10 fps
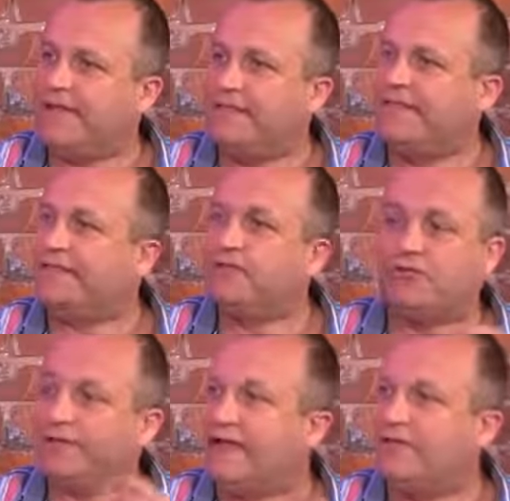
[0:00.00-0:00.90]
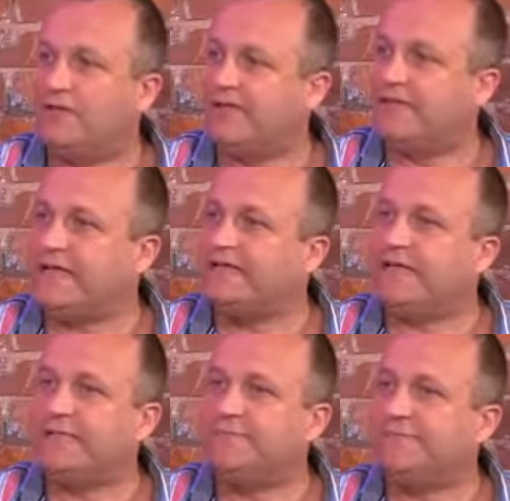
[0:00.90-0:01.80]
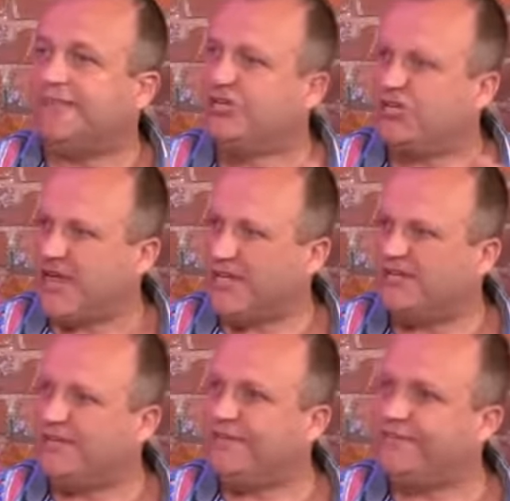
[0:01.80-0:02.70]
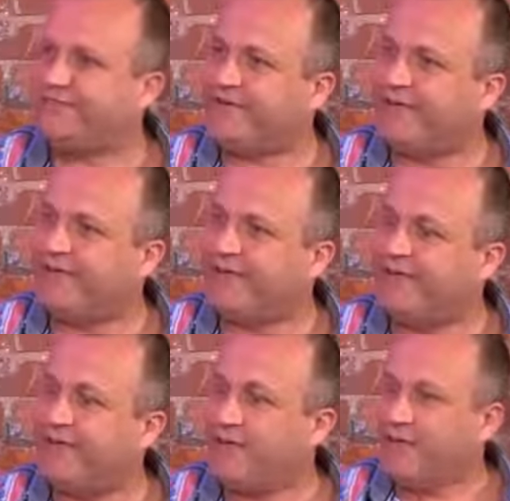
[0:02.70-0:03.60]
They need good eye contact. They need to be dead chatty and friendly,